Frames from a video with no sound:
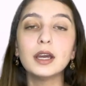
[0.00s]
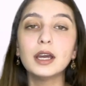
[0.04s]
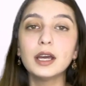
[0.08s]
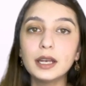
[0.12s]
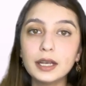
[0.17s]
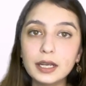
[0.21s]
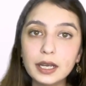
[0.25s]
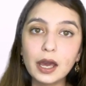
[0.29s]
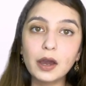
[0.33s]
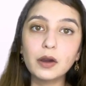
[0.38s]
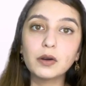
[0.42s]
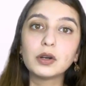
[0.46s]

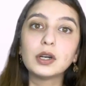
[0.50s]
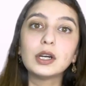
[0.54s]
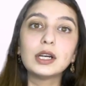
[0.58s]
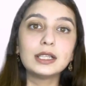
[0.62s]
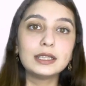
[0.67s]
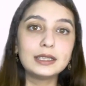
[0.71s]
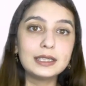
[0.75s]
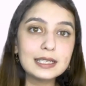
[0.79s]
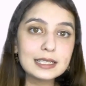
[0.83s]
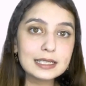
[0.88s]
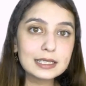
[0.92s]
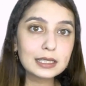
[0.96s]
Now,
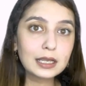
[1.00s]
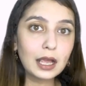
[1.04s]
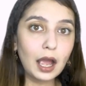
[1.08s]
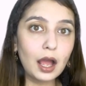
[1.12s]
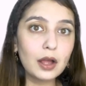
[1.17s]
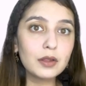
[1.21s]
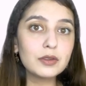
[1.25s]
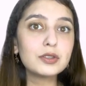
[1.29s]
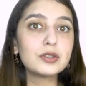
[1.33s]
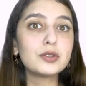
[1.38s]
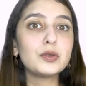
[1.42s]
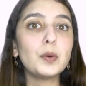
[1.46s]
this
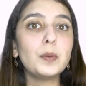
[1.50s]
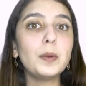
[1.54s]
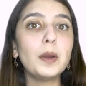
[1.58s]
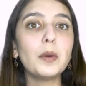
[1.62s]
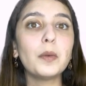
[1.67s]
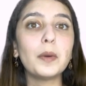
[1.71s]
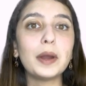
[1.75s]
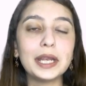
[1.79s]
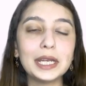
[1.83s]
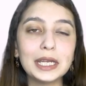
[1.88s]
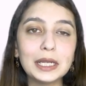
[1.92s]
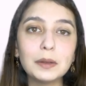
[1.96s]
counts to be a
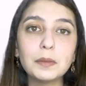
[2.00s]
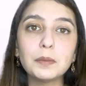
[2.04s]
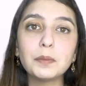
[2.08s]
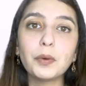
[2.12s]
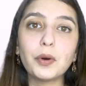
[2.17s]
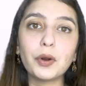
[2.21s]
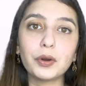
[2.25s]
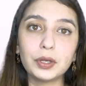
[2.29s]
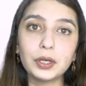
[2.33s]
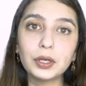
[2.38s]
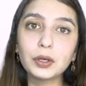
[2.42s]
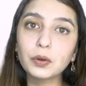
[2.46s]
very
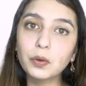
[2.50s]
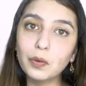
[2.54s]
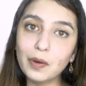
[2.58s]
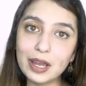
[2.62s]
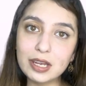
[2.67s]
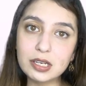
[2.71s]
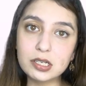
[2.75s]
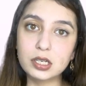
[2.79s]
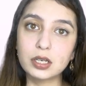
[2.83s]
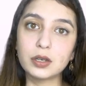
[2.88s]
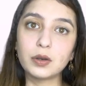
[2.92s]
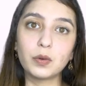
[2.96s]
important
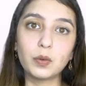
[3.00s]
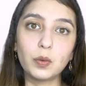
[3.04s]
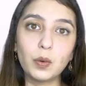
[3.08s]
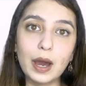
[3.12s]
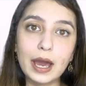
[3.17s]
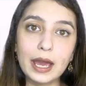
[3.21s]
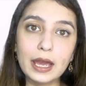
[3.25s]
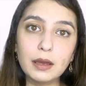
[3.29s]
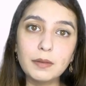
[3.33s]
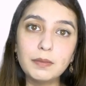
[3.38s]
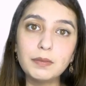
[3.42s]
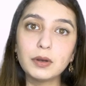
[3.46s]
question.
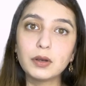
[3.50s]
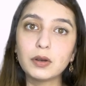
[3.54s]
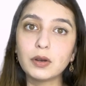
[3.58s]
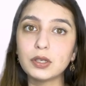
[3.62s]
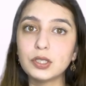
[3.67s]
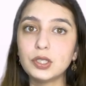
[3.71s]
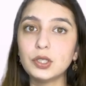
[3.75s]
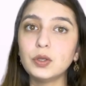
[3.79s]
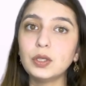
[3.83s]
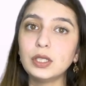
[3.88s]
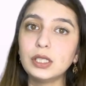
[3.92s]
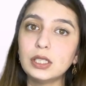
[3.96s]
Why?
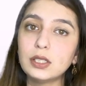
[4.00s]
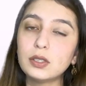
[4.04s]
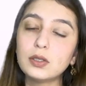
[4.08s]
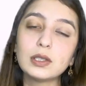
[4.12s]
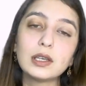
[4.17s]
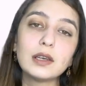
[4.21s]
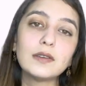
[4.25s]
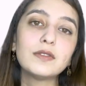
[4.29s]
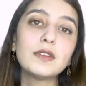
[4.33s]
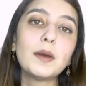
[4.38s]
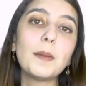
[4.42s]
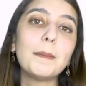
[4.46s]
Because you need to
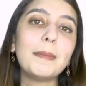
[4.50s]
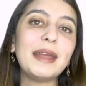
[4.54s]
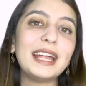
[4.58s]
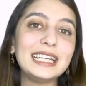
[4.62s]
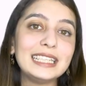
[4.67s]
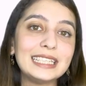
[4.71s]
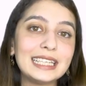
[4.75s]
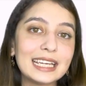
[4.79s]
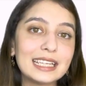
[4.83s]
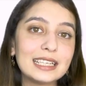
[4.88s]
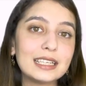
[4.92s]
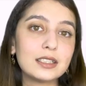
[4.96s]
give the
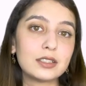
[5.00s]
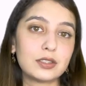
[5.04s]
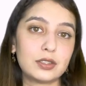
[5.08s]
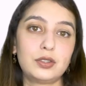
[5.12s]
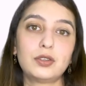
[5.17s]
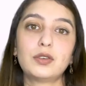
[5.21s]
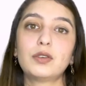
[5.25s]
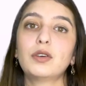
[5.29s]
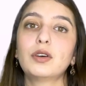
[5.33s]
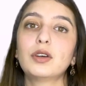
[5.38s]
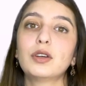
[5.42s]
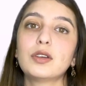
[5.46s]
maintenance
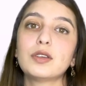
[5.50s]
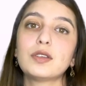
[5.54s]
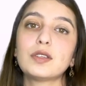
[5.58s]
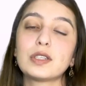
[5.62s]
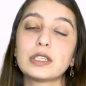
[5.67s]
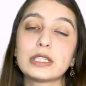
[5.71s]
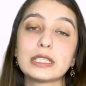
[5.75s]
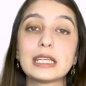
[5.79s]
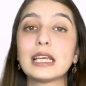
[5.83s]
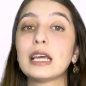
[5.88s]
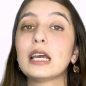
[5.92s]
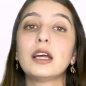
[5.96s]

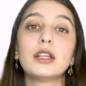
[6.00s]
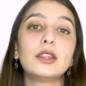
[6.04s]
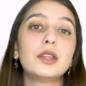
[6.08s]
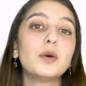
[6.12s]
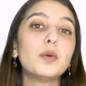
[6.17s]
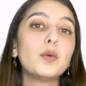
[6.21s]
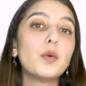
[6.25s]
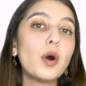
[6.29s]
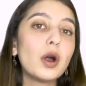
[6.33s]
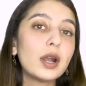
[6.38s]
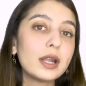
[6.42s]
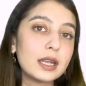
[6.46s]
costs, the
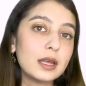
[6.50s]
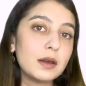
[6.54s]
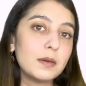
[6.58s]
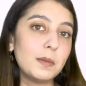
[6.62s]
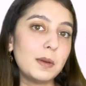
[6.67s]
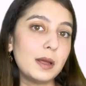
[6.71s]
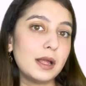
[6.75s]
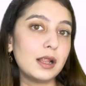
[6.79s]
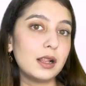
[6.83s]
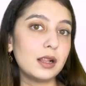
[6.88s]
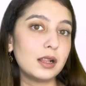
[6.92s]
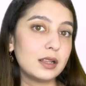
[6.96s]
water
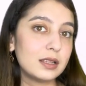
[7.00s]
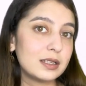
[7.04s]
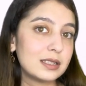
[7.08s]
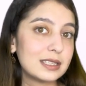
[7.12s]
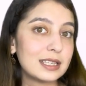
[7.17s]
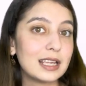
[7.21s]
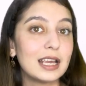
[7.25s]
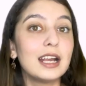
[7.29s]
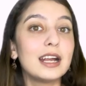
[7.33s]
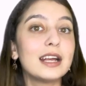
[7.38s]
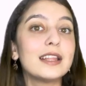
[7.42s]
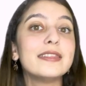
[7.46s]
bills,
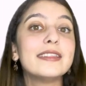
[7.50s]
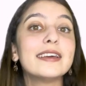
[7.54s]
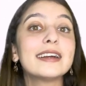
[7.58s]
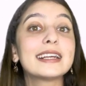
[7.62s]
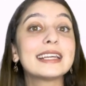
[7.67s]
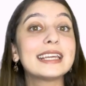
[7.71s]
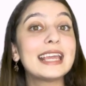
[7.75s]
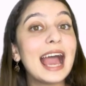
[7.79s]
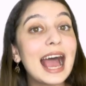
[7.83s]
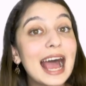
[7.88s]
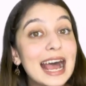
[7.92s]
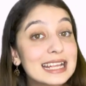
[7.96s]
the
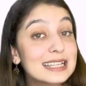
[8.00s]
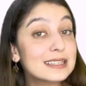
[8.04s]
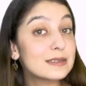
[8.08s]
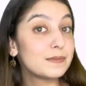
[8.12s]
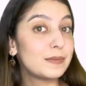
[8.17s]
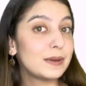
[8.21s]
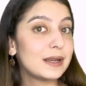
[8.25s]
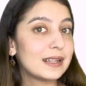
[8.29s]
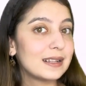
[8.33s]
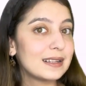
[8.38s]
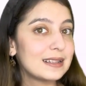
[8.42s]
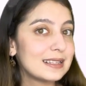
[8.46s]
gas
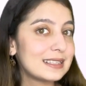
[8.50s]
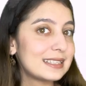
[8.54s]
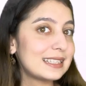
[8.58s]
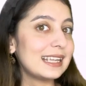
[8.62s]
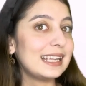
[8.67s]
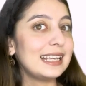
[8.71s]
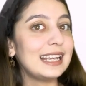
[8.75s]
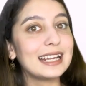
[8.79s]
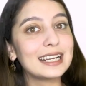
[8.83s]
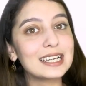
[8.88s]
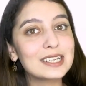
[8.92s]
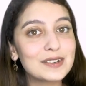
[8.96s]
bills,
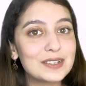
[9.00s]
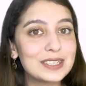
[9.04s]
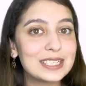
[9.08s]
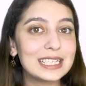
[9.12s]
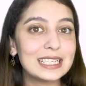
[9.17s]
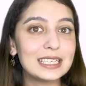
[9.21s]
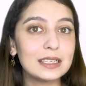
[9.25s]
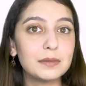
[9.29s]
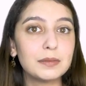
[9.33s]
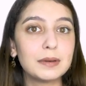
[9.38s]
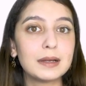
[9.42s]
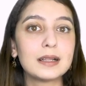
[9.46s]

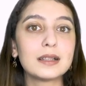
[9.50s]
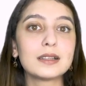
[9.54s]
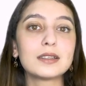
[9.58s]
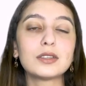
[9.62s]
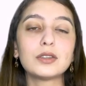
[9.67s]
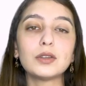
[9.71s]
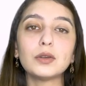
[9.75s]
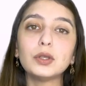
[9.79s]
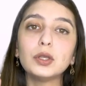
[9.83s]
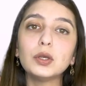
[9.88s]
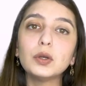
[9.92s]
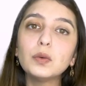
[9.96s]
electricity bills.
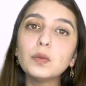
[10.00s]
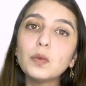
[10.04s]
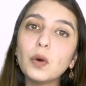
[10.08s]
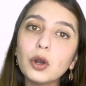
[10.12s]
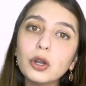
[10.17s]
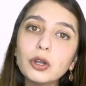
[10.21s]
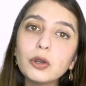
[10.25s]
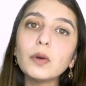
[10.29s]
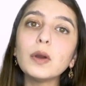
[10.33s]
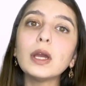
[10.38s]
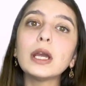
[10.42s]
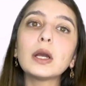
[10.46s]
So you
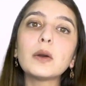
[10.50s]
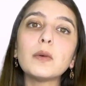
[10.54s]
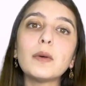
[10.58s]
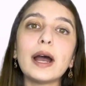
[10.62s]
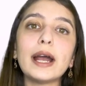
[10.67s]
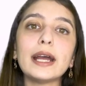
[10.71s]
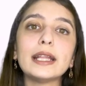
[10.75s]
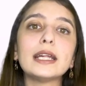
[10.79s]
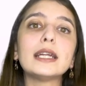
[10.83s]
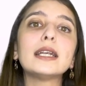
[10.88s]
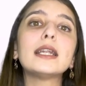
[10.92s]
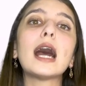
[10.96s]
want to
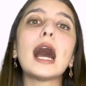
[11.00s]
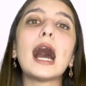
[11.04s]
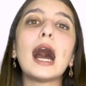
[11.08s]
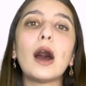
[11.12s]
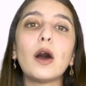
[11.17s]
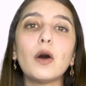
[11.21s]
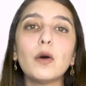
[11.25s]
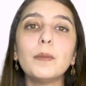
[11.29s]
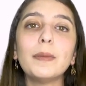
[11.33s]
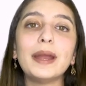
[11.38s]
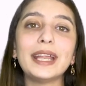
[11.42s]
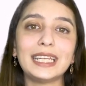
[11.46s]
inquire that
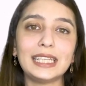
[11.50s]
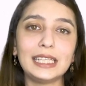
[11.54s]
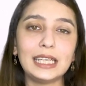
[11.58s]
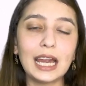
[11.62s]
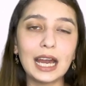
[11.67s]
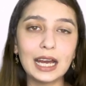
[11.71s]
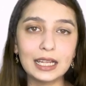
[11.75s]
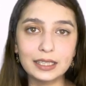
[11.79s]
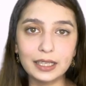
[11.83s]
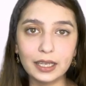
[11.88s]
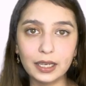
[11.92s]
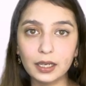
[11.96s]
how many
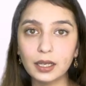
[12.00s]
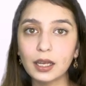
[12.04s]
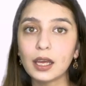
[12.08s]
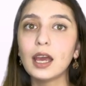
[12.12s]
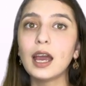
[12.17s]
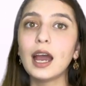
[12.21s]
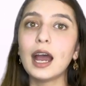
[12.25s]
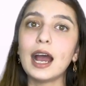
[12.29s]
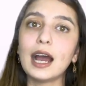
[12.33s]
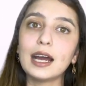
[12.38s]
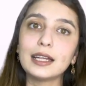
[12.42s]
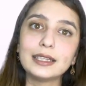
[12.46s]
are they?
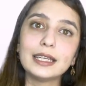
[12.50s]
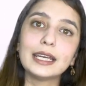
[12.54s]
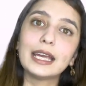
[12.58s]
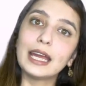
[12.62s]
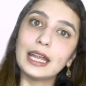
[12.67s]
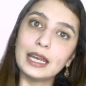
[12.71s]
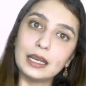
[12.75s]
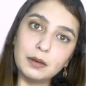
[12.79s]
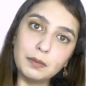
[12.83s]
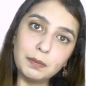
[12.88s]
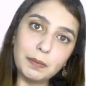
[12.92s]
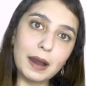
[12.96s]
Are there
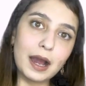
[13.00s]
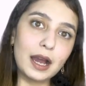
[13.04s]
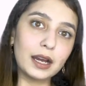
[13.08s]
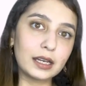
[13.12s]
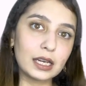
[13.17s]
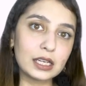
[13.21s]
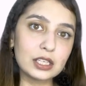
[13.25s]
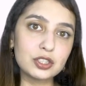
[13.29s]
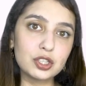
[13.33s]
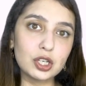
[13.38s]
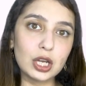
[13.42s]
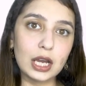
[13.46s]
any
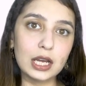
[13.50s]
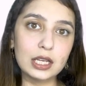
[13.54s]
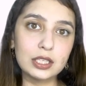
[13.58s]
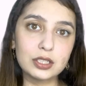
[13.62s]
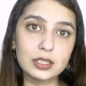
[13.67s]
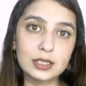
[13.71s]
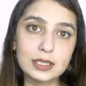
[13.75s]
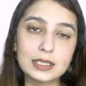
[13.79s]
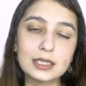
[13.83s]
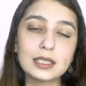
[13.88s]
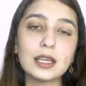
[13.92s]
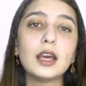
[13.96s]
parking
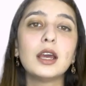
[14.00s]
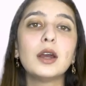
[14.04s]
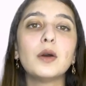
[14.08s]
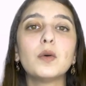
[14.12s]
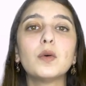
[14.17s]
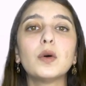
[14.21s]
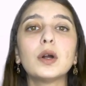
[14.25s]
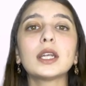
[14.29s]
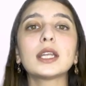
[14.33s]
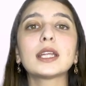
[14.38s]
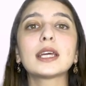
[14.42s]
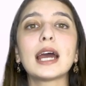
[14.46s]
charges?
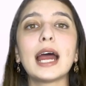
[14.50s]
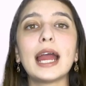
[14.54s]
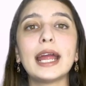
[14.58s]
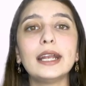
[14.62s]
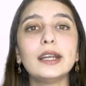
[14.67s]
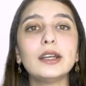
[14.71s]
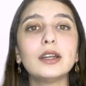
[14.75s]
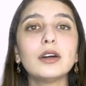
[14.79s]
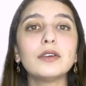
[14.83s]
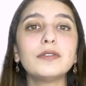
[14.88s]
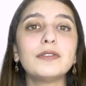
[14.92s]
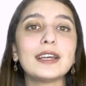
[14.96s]
What
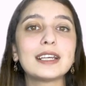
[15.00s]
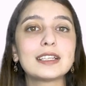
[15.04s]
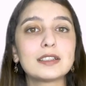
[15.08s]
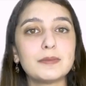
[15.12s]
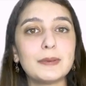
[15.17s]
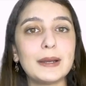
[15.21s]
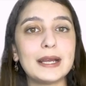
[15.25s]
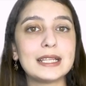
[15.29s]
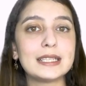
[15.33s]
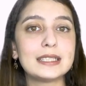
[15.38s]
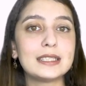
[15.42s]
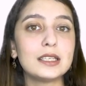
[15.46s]
kind of
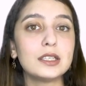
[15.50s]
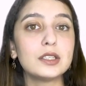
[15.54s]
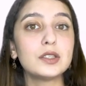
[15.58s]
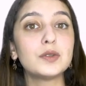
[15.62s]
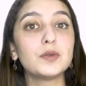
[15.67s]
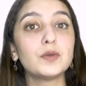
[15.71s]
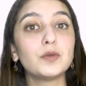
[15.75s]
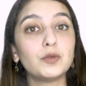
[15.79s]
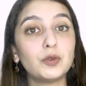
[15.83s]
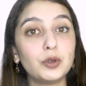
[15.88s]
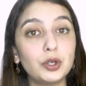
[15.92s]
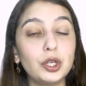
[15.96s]
expenses
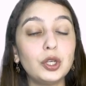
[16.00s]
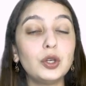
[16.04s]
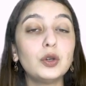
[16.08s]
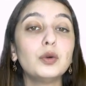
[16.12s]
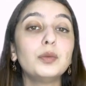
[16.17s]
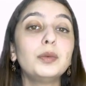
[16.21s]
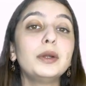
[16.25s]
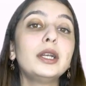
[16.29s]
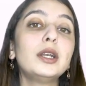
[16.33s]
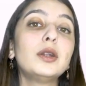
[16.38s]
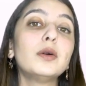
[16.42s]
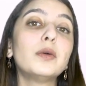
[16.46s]
would you
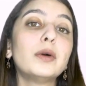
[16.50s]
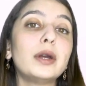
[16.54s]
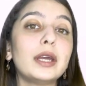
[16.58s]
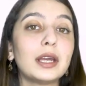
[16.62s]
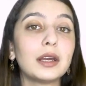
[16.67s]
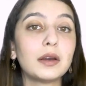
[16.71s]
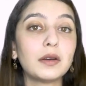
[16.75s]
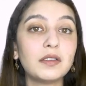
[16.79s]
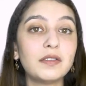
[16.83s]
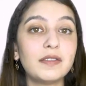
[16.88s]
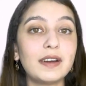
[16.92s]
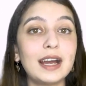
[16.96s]
be
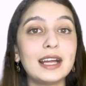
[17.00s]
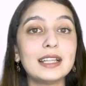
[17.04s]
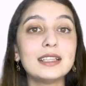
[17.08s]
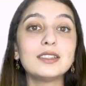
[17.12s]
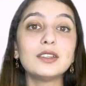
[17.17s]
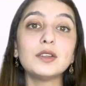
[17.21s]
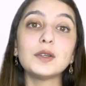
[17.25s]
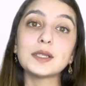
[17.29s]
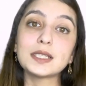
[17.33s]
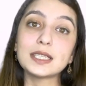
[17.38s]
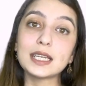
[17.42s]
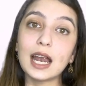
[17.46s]
doing once
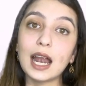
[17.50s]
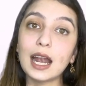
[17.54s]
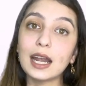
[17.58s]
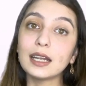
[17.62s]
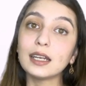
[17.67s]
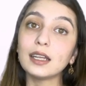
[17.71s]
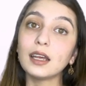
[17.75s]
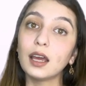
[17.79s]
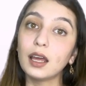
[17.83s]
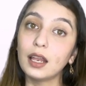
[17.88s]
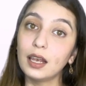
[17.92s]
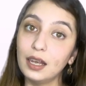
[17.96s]
you start
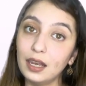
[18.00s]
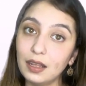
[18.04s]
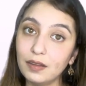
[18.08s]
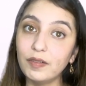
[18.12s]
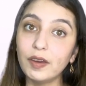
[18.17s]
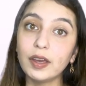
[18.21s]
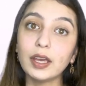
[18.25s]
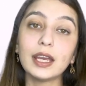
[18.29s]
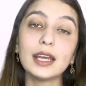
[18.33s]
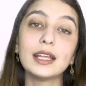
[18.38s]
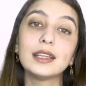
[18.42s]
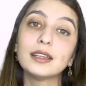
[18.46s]

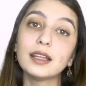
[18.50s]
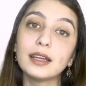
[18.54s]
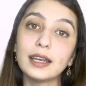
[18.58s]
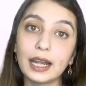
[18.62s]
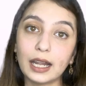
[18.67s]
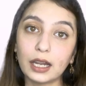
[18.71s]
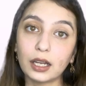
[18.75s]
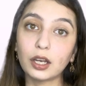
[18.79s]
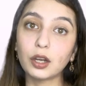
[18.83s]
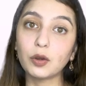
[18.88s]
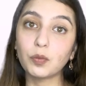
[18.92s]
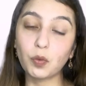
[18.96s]
living in the
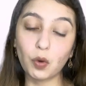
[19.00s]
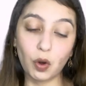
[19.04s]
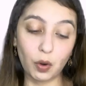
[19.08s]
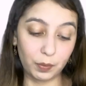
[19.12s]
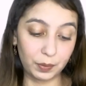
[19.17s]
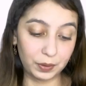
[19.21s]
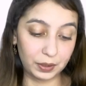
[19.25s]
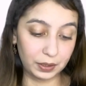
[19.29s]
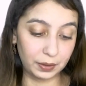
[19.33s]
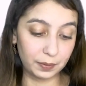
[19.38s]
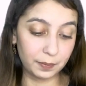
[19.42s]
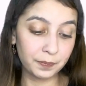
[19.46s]
rented
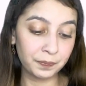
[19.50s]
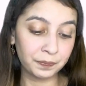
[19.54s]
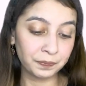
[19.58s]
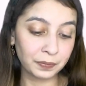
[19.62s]
property?